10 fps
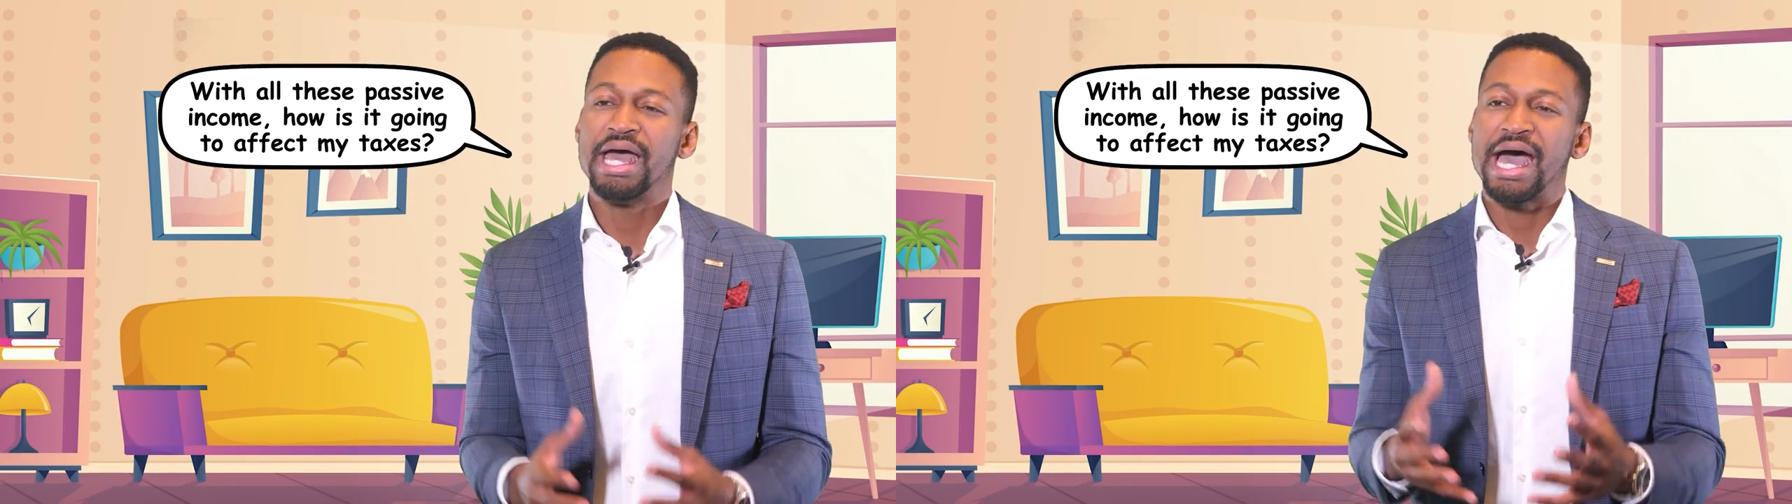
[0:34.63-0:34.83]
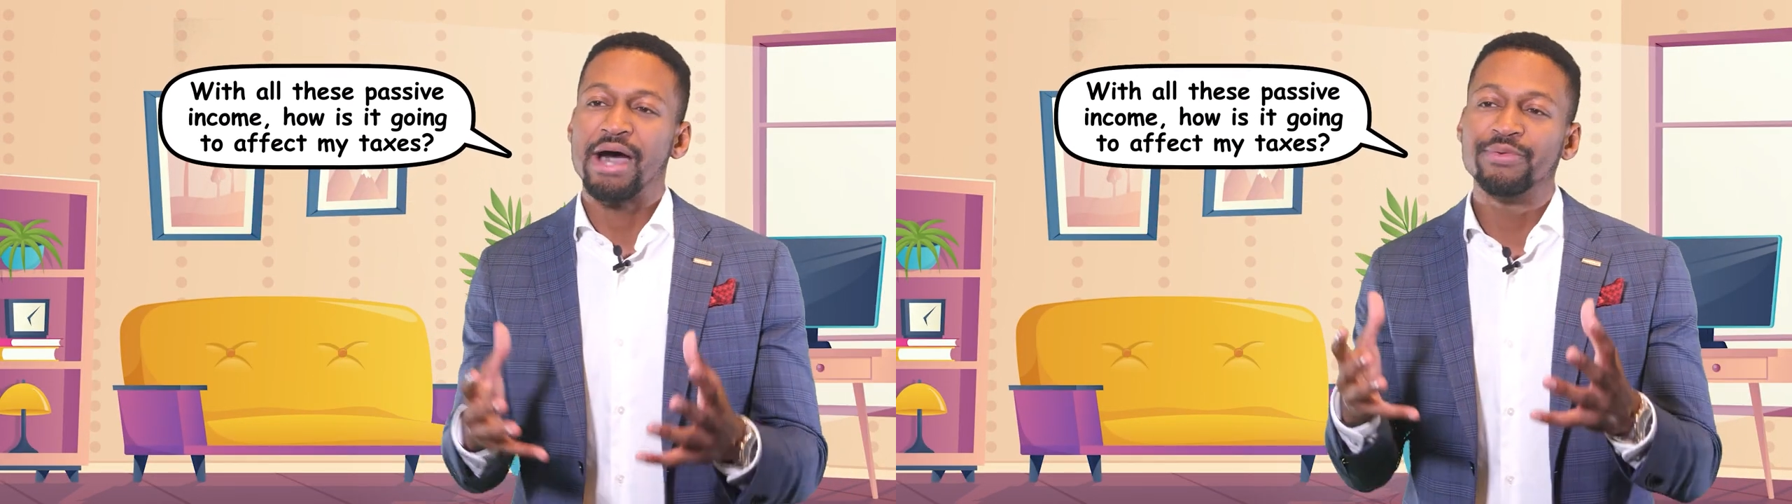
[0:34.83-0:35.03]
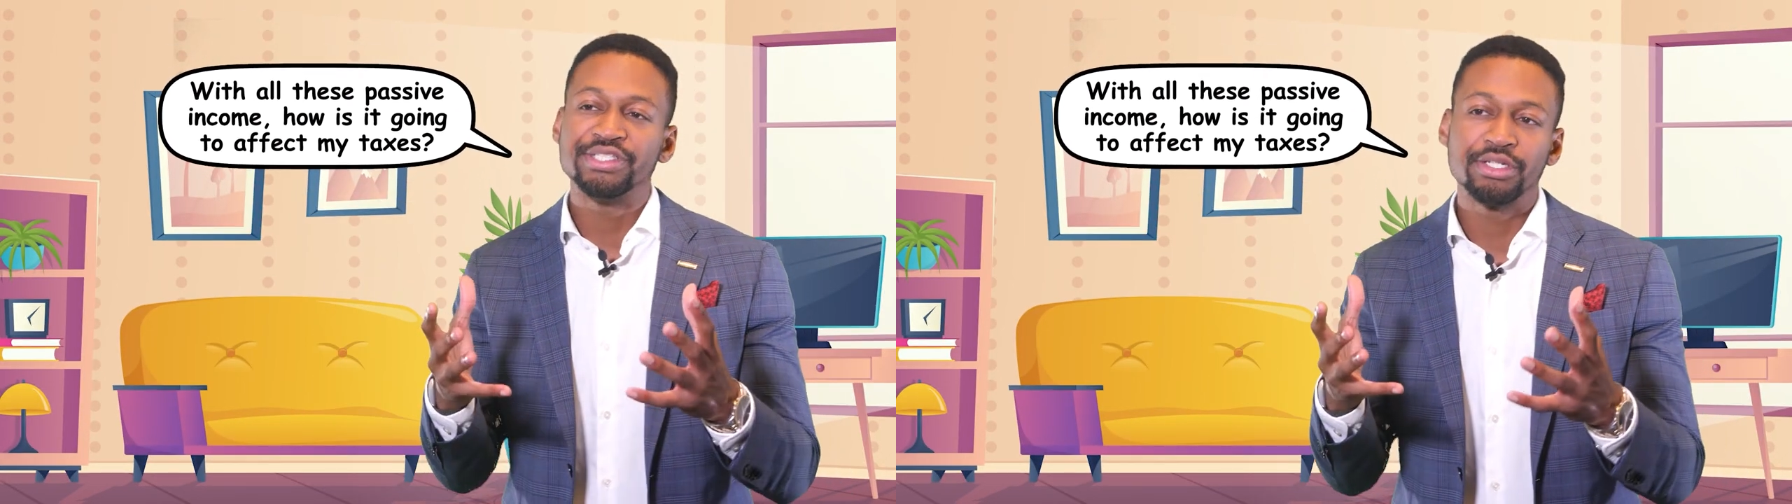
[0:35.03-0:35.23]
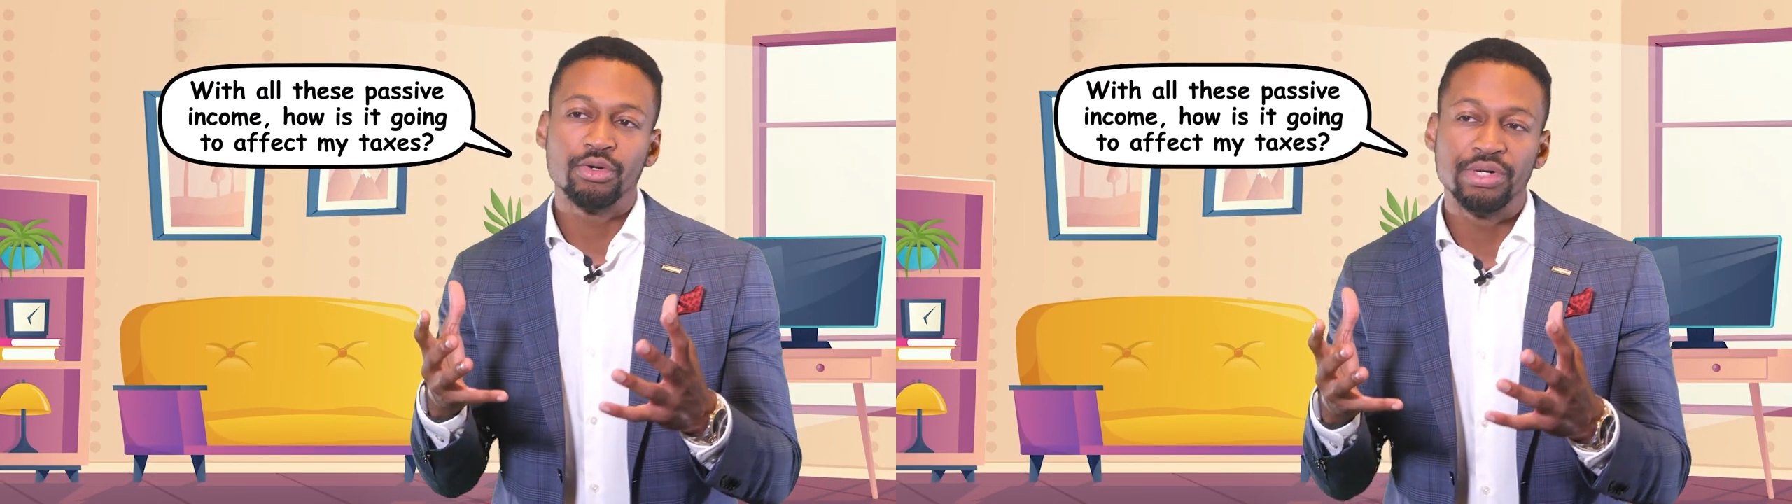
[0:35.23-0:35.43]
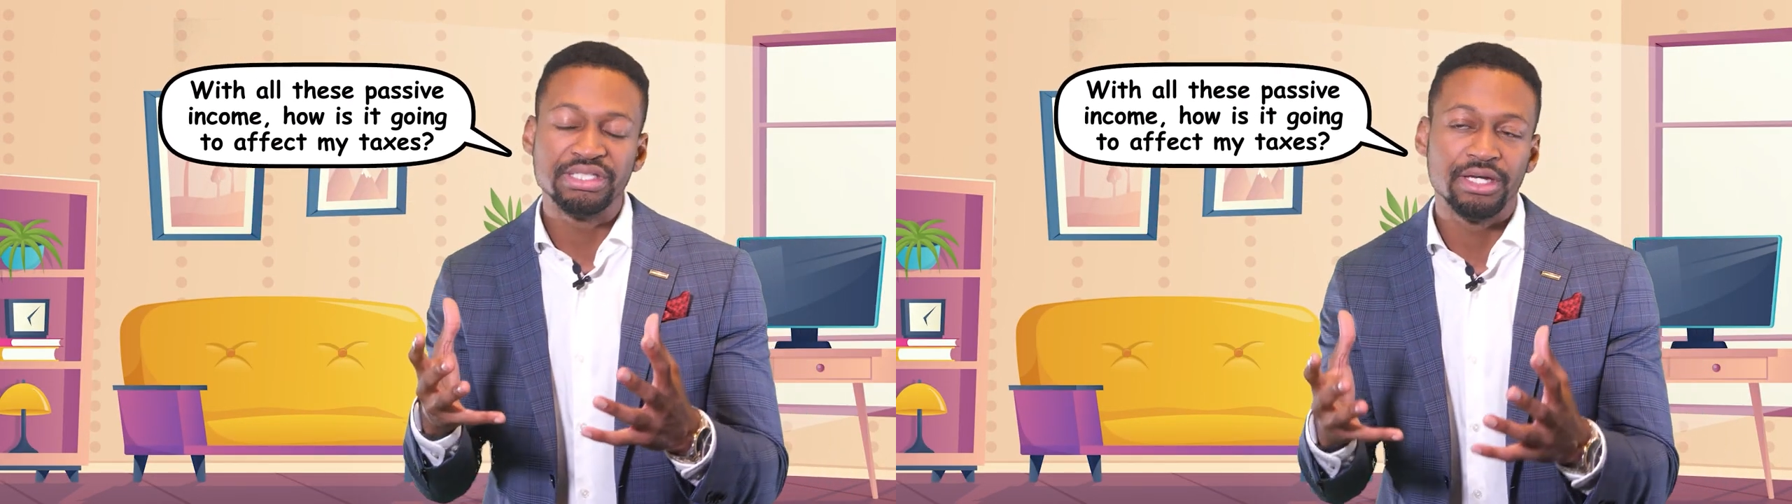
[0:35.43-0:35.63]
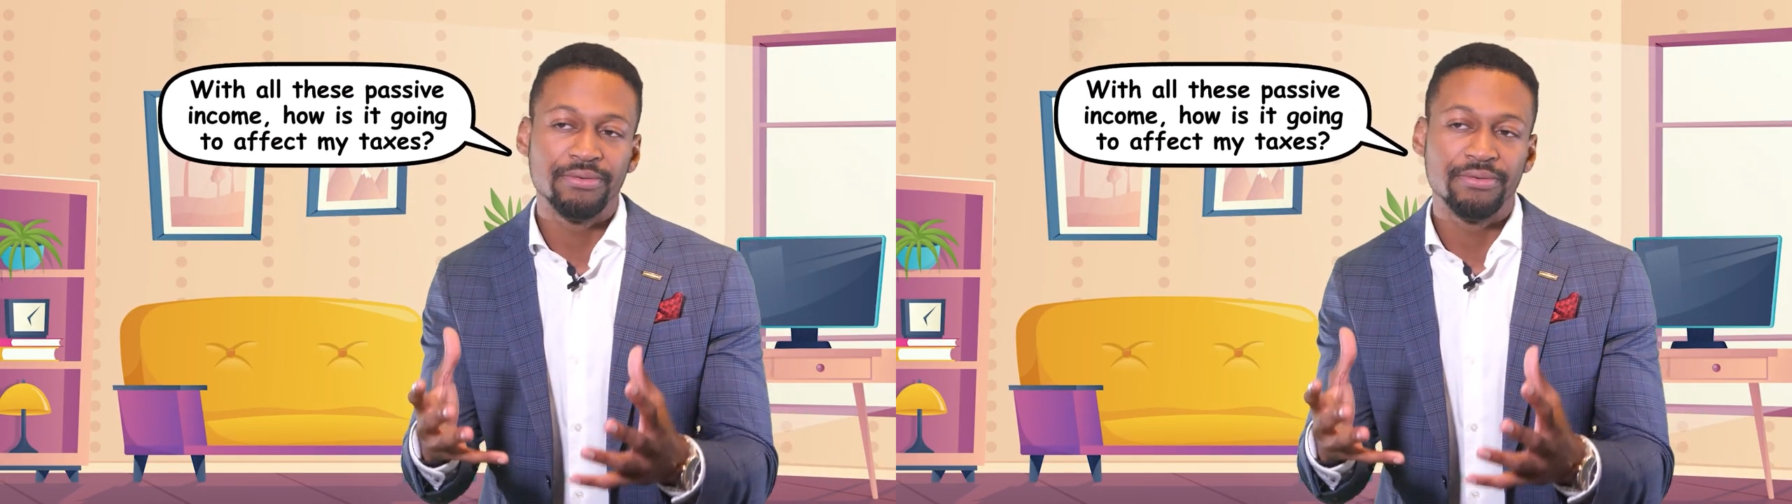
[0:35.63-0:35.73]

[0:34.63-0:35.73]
how is it going to